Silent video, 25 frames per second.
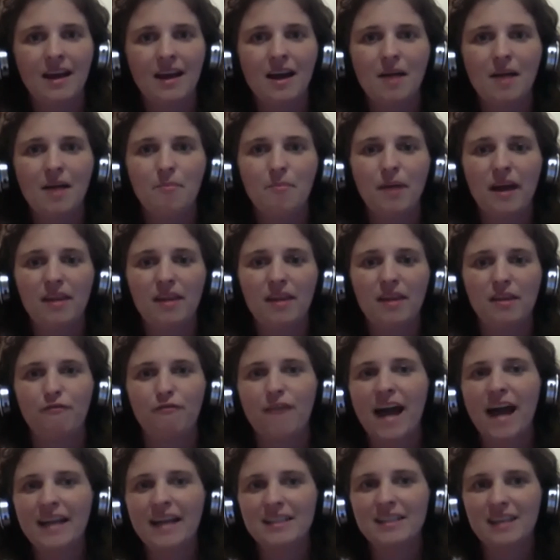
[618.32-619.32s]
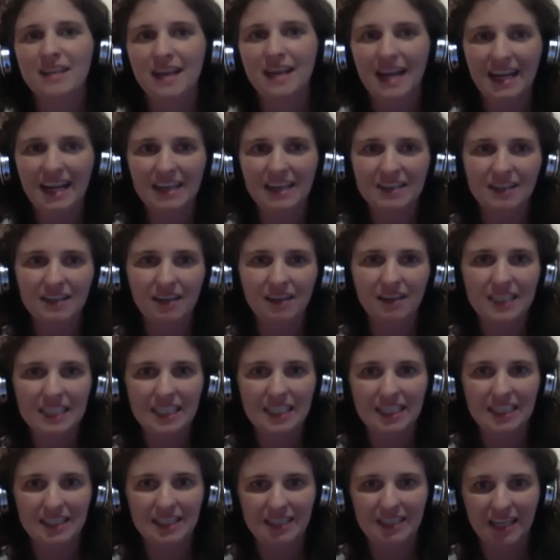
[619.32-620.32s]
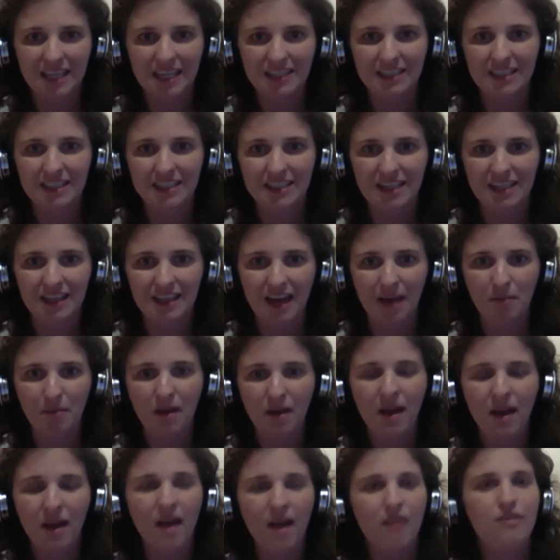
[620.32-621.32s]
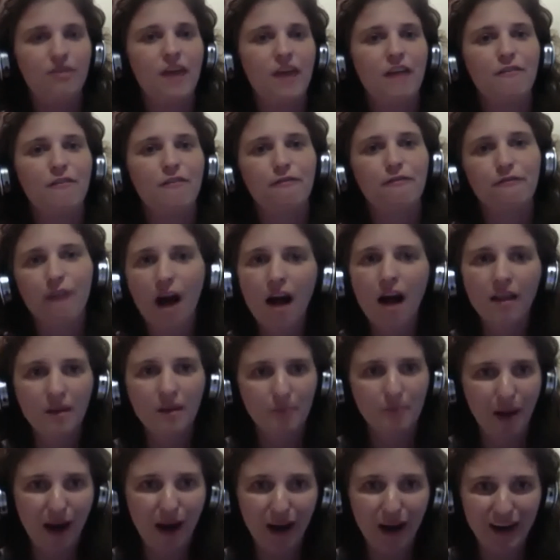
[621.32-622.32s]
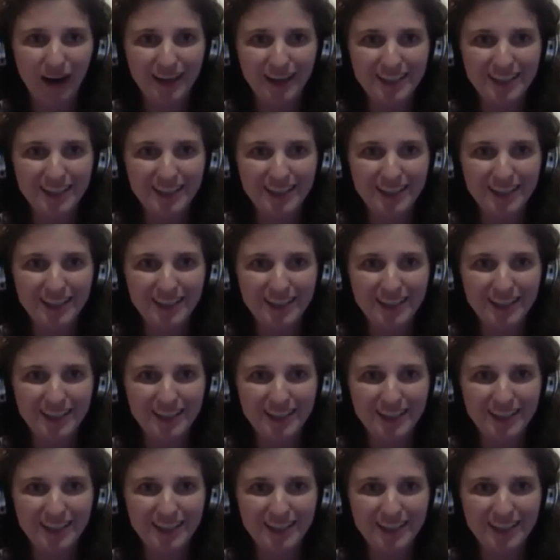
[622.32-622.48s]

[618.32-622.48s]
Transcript: But the fact that Aunt Alyssa says it to them, they fall apart.